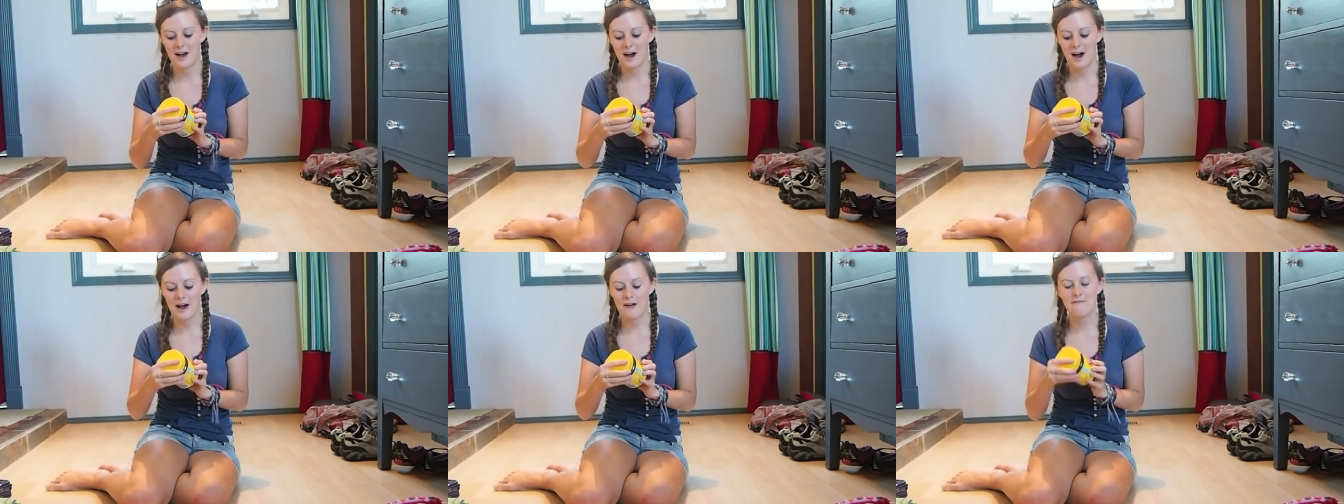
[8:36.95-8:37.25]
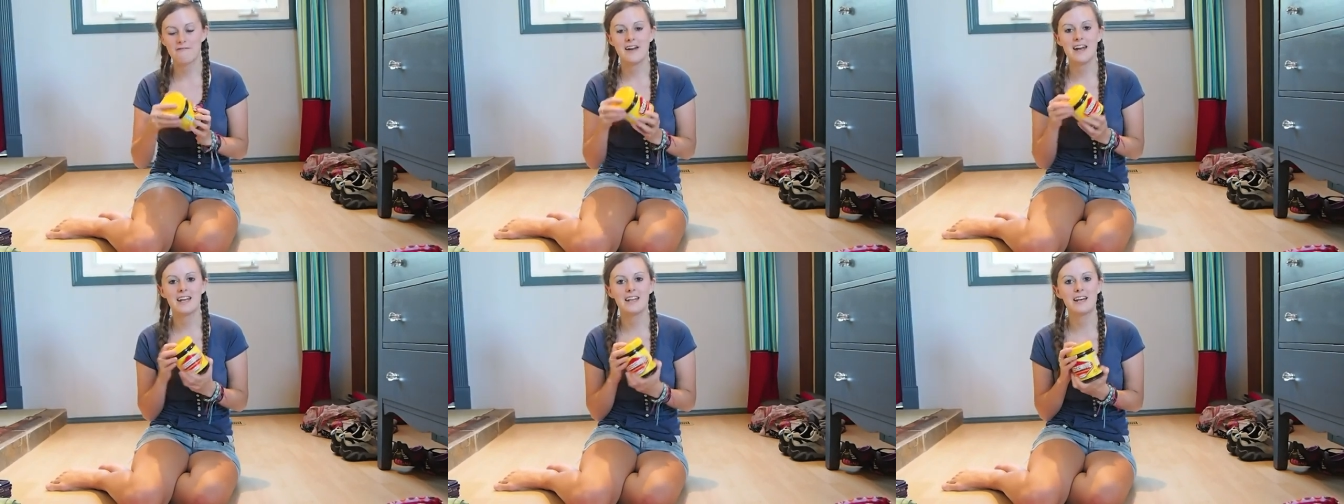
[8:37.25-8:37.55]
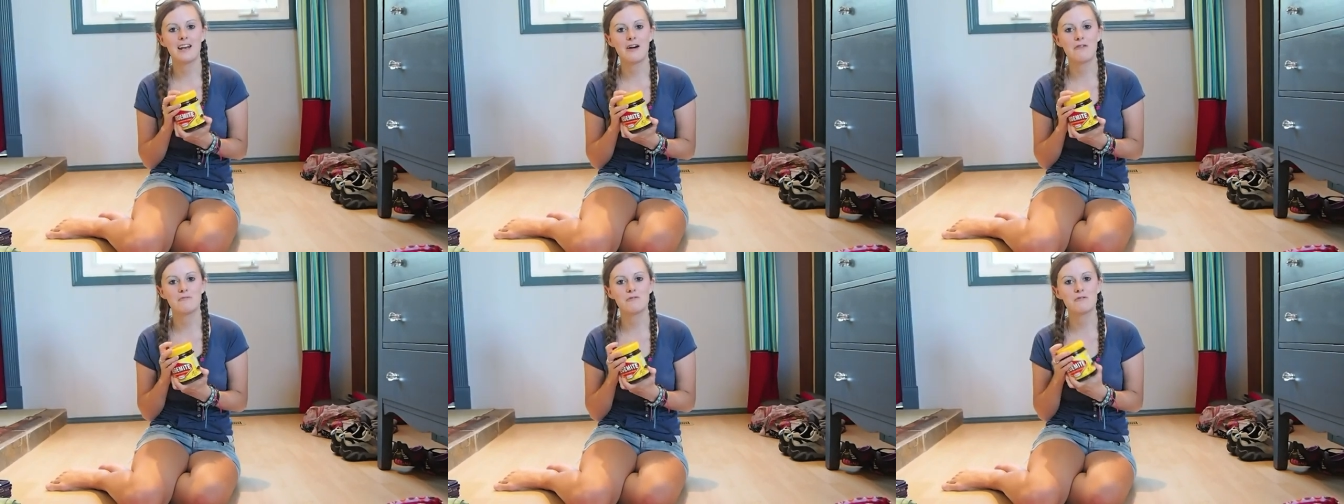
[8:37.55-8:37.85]
I fell in
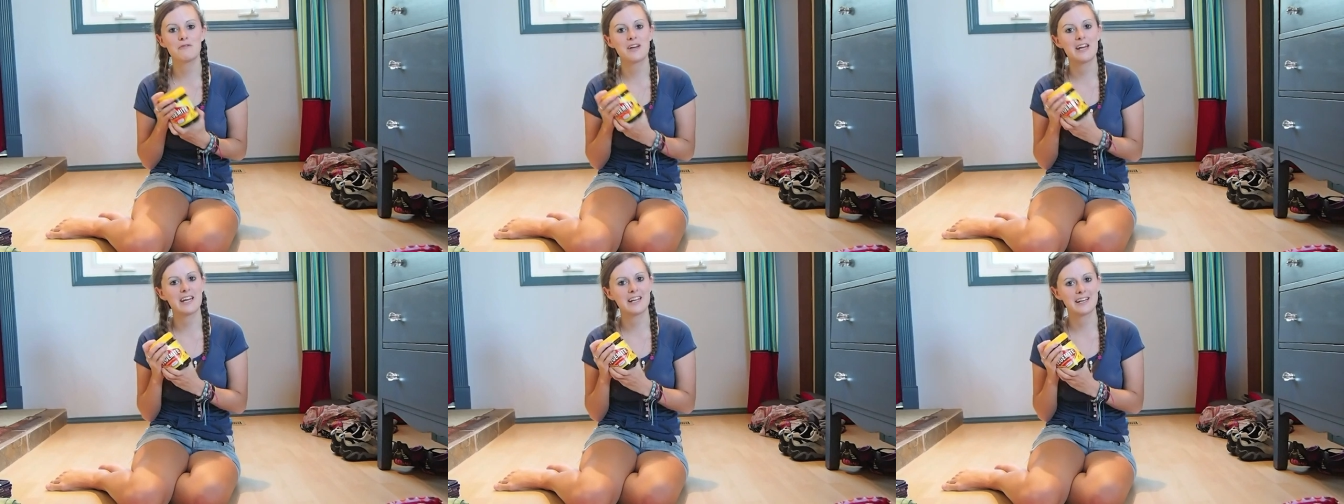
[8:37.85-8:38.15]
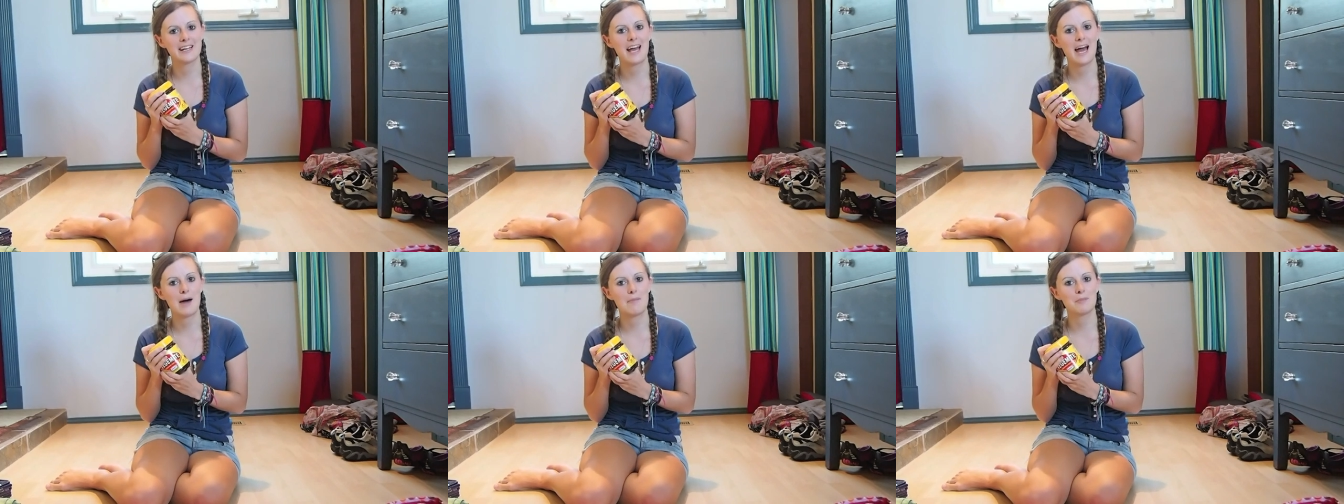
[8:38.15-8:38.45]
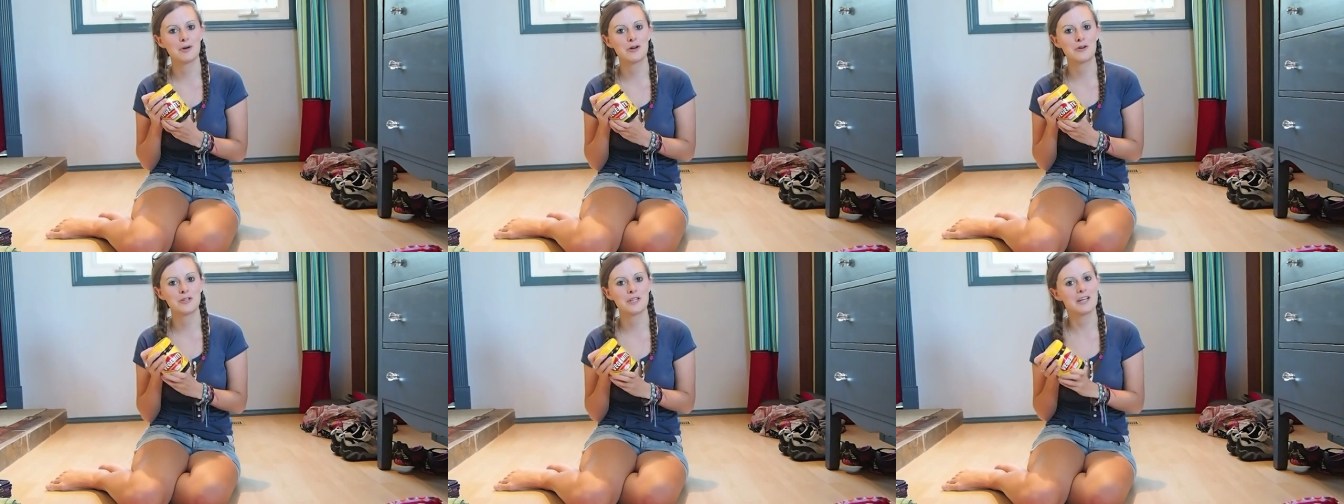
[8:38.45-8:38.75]
love with it in
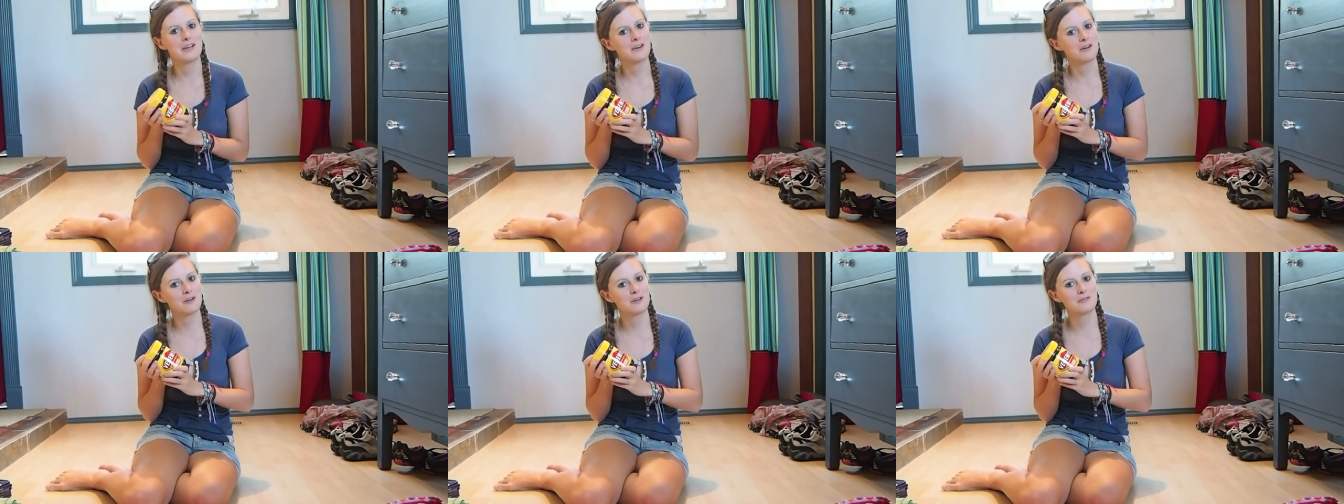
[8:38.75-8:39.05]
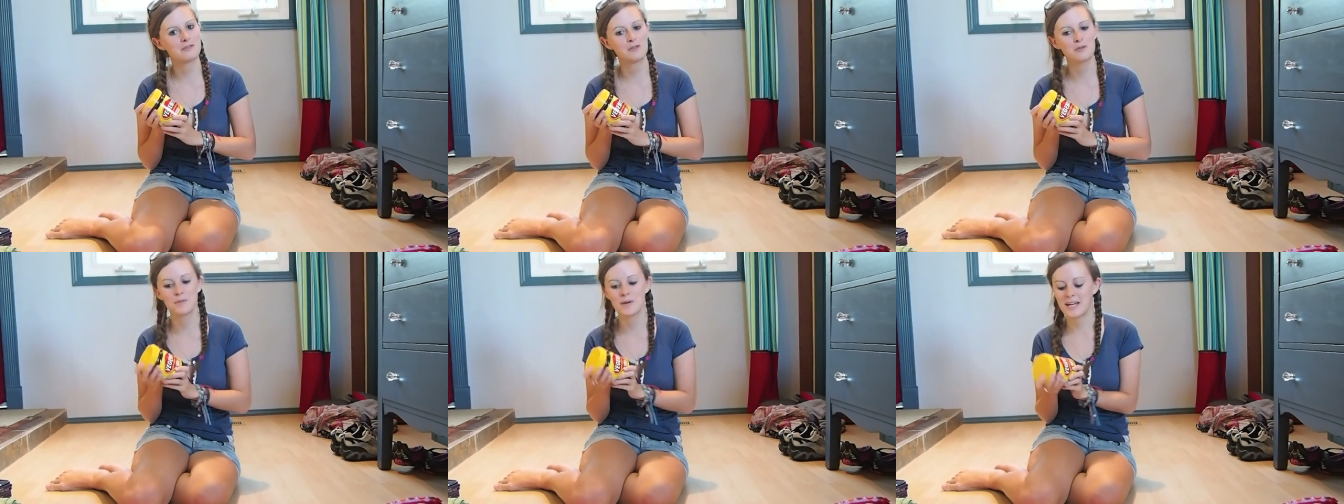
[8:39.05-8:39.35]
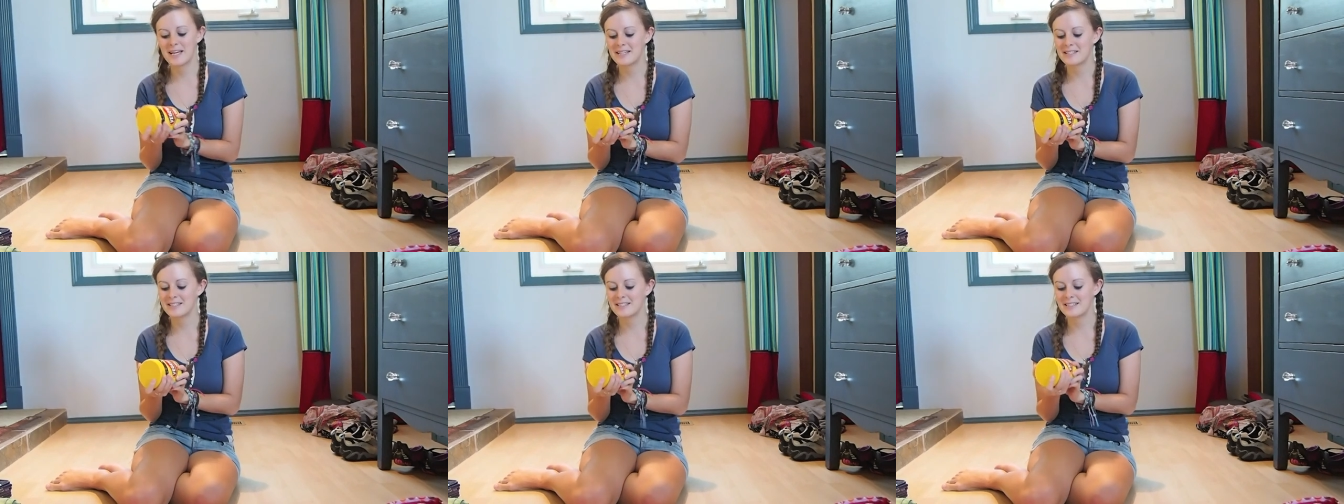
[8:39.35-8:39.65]
Cambodia of all
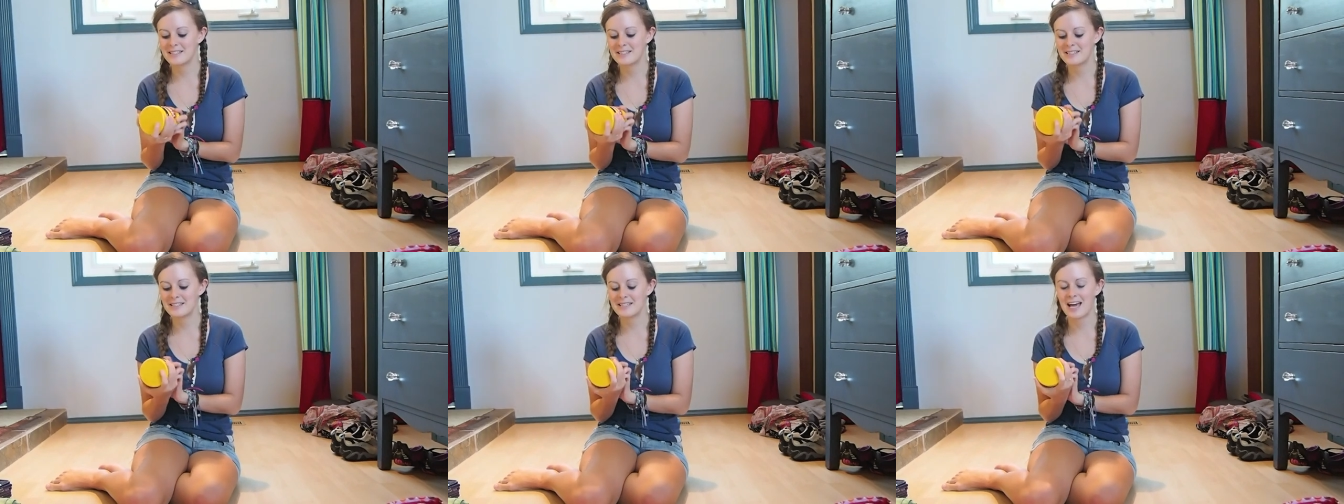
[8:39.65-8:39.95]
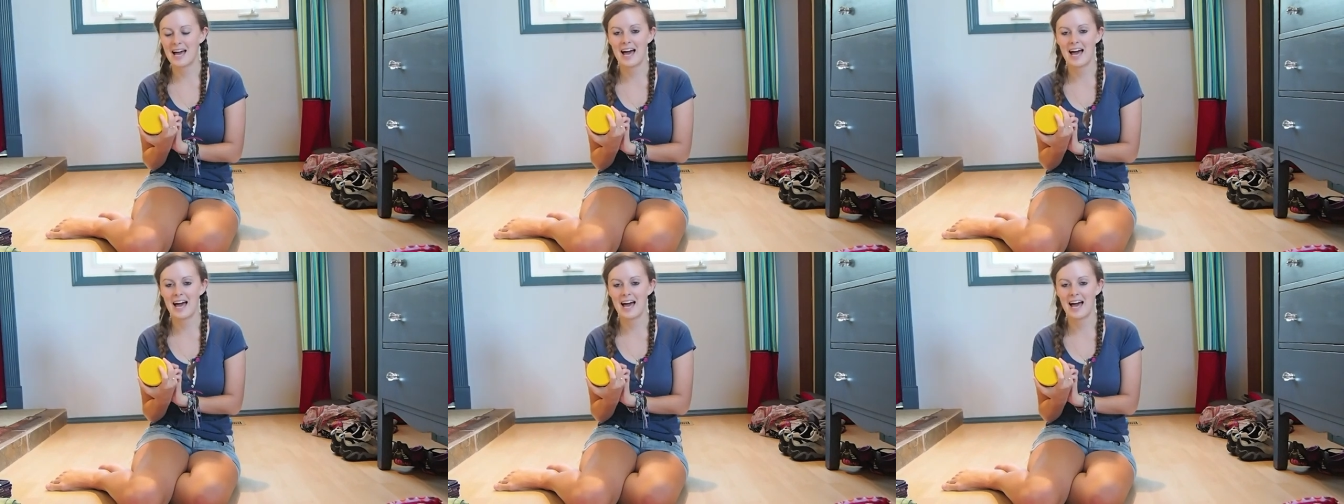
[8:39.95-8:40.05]
places,